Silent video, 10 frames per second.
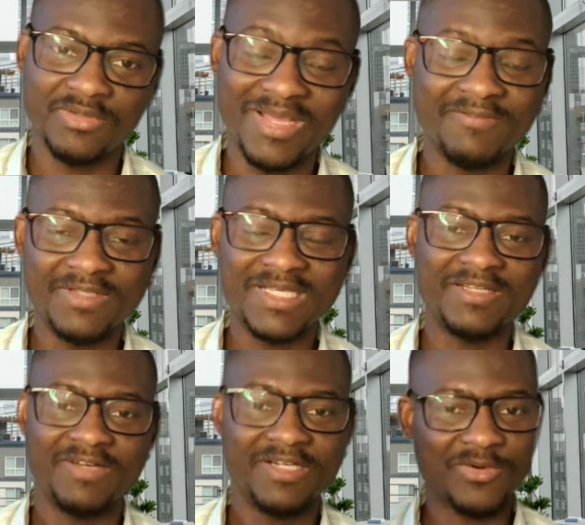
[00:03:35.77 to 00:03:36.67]
for me. I
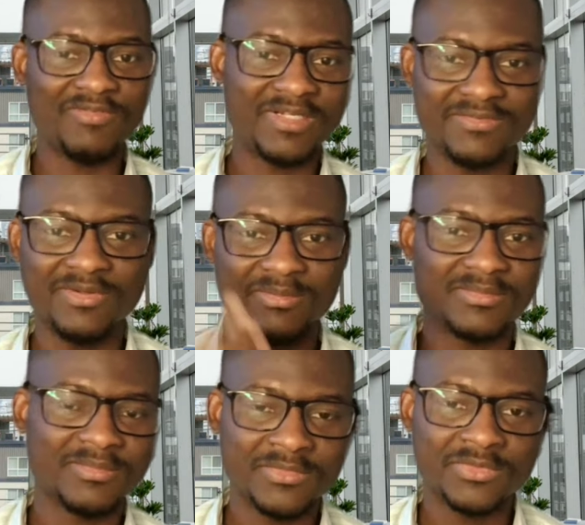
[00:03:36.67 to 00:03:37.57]
felt I never recovered
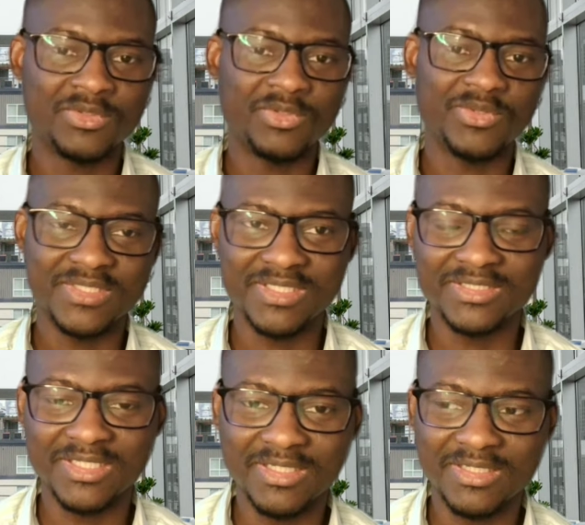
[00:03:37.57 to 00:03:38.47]
from those
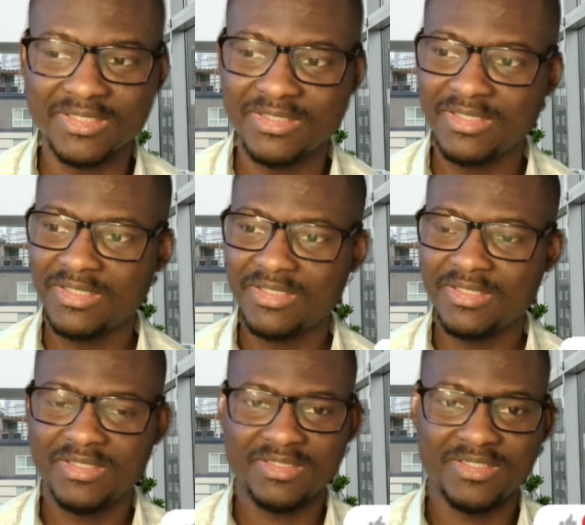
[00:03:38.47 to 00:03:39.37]
initial
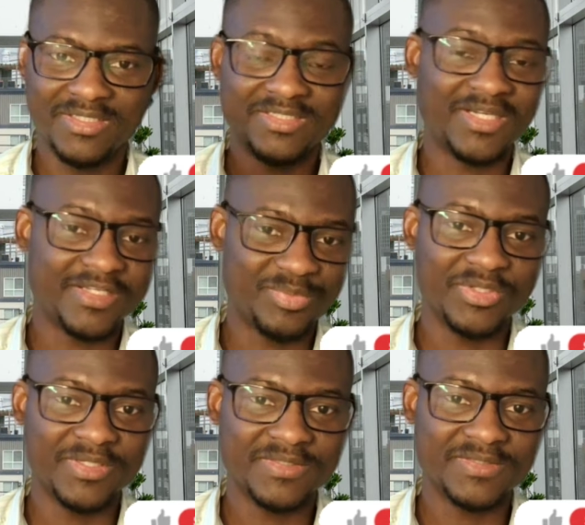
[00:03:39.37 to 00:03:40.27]

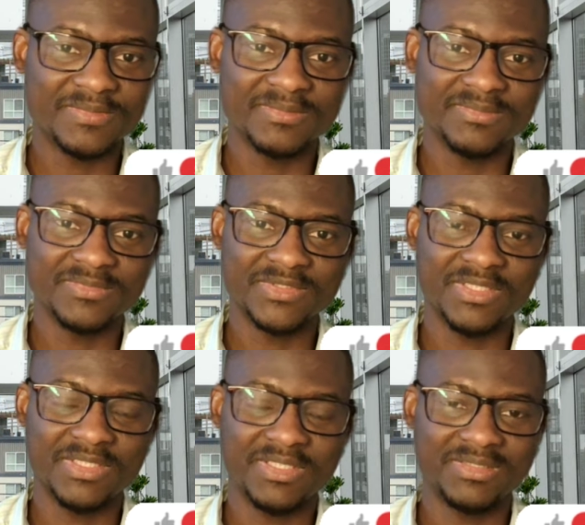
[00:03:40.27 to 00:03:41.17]
experience,
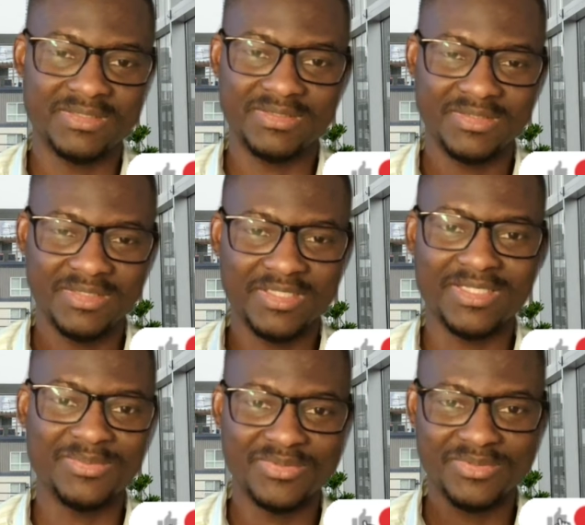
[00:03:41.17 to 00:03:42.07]
and
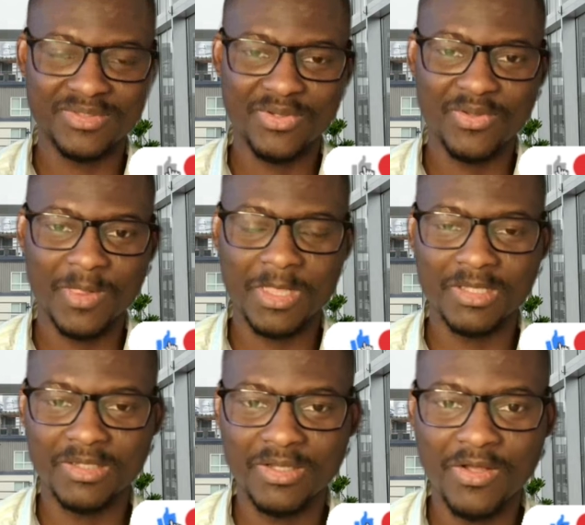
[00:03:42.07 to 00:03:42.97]
it keeps
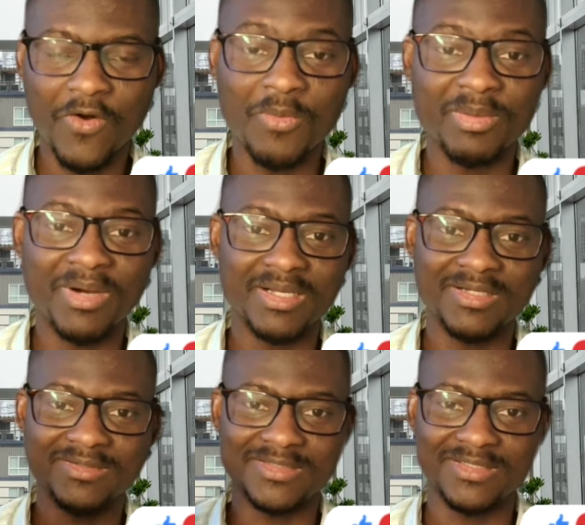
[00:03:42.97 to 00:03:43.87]
coming
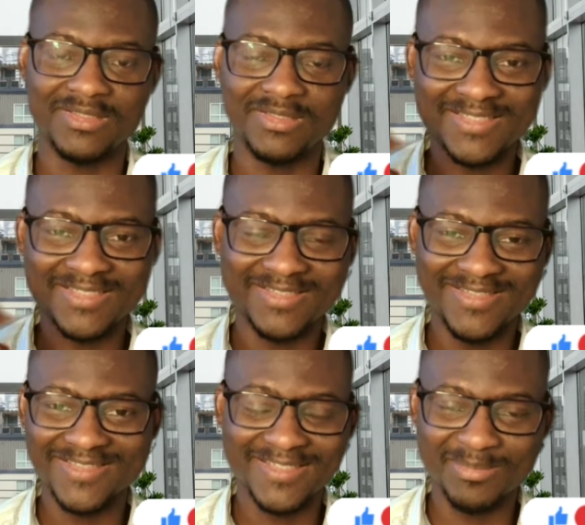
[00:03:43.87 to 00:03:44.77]
back and ringing
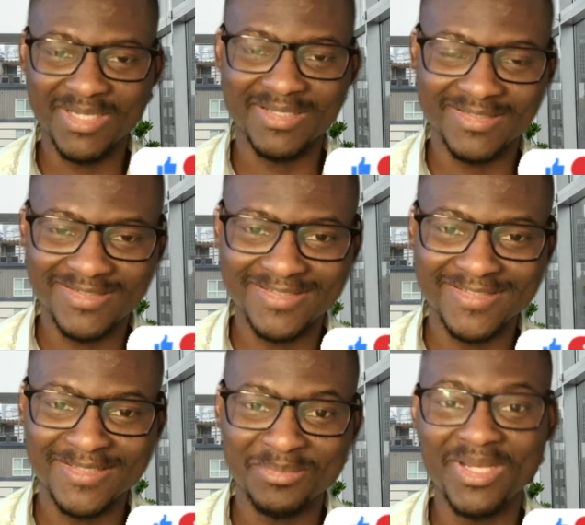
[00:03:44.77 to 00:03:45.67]

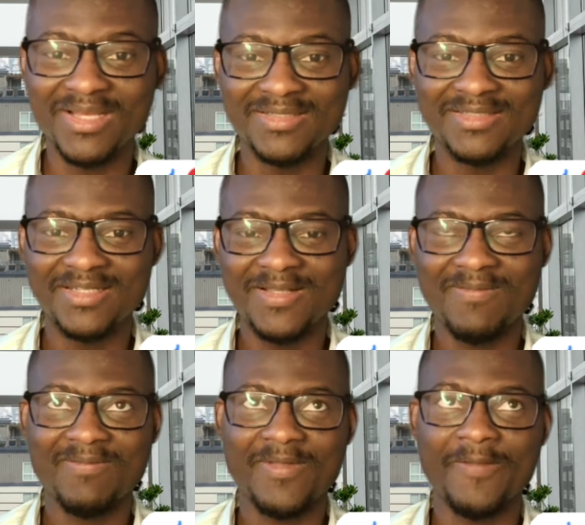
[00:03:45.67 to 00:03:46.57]
in my head.
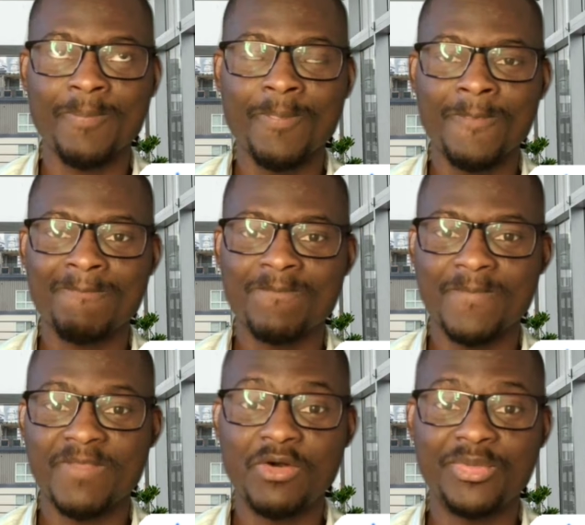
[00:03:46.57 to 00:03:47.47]
Okay.
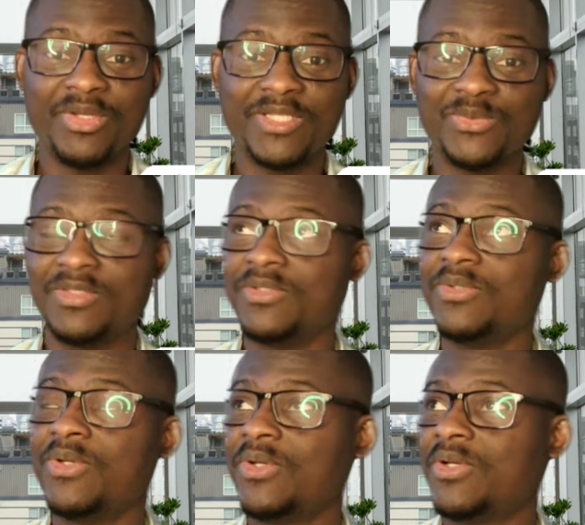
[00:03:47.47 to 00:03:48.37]
If I'll be honest with
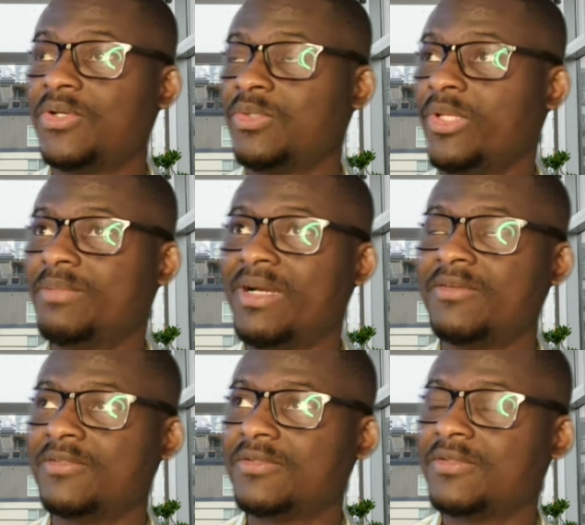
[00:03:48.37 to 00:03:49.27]
you, within
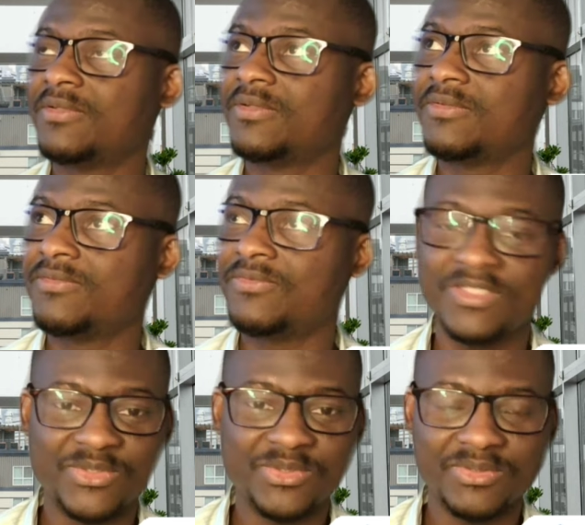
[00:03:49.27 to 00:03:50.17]
my
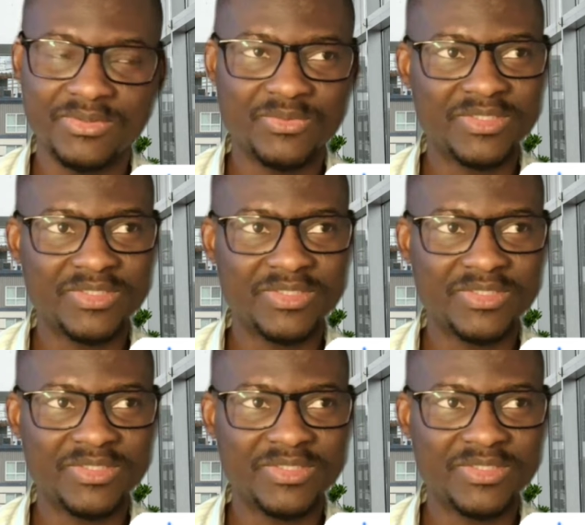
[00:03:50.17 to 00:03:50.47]
first